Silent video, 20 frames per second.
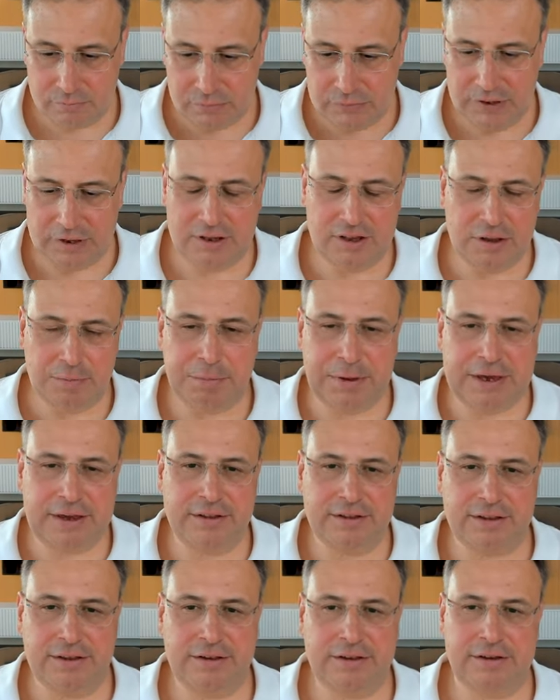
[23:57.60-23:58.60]
in the
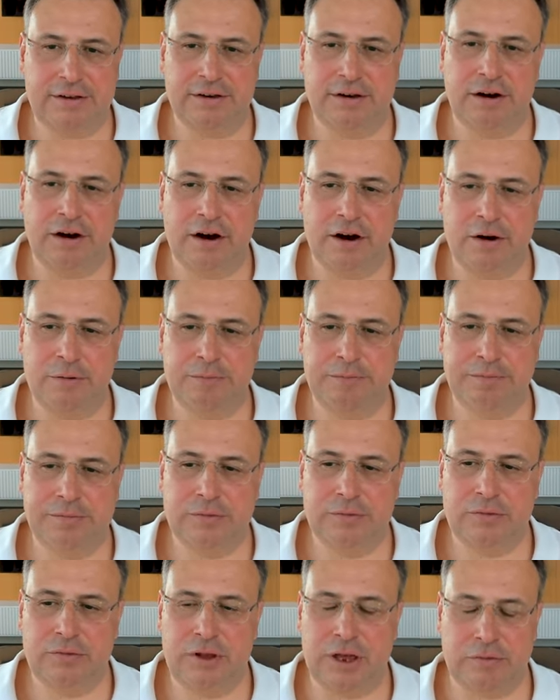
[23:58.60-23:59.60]
beginning,
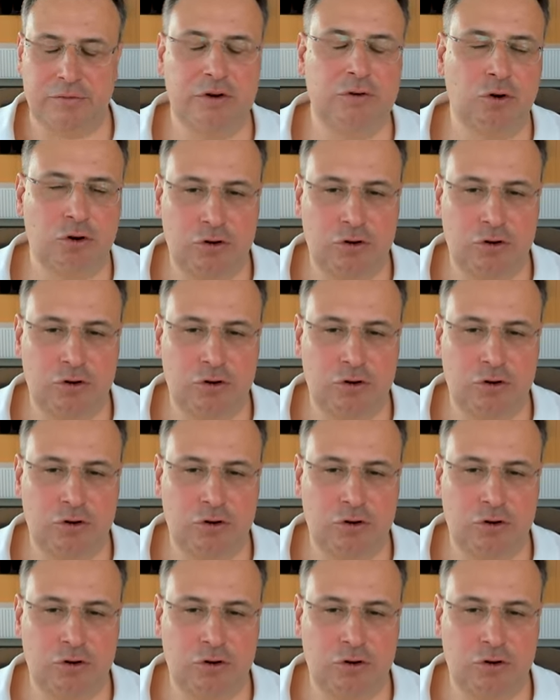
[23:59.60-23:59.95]
like, we were